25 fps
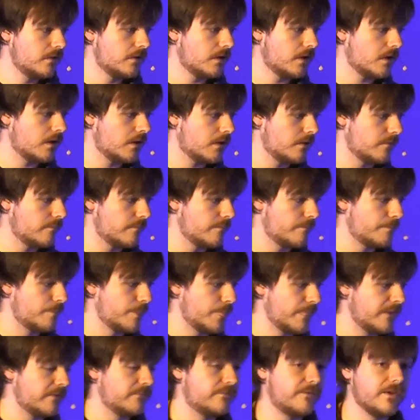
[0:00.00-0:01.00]
Um,
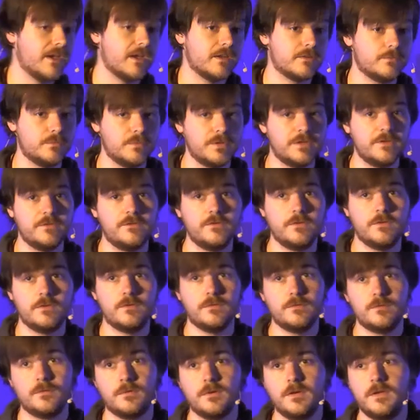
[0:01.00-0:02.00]
in fact, when you
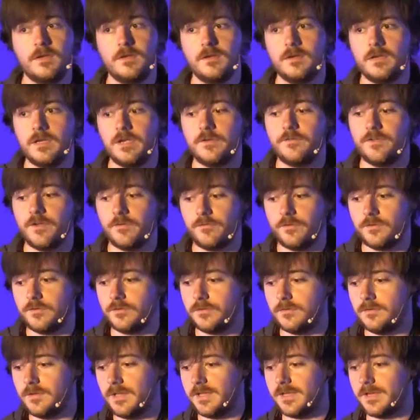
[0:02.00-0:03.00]
do, if you ever
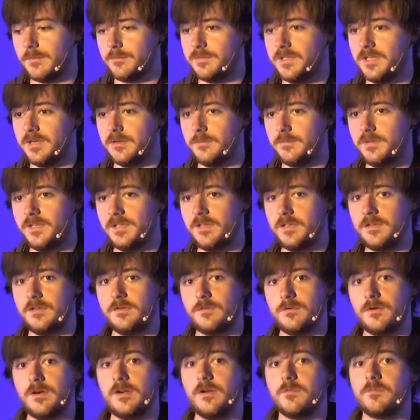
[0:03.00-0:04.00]
do like a B two B
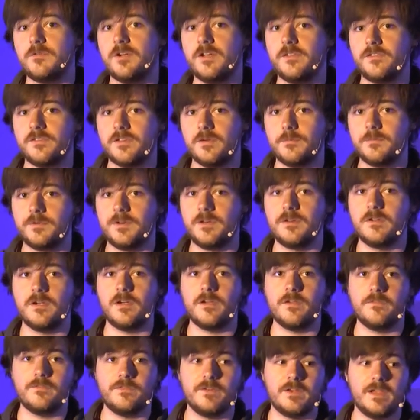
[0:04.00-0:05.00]
or enterprise company, you
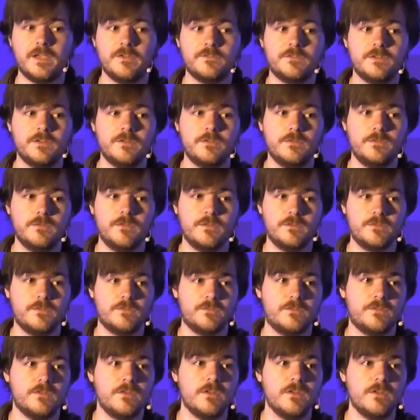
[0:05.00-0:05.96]
often have to do these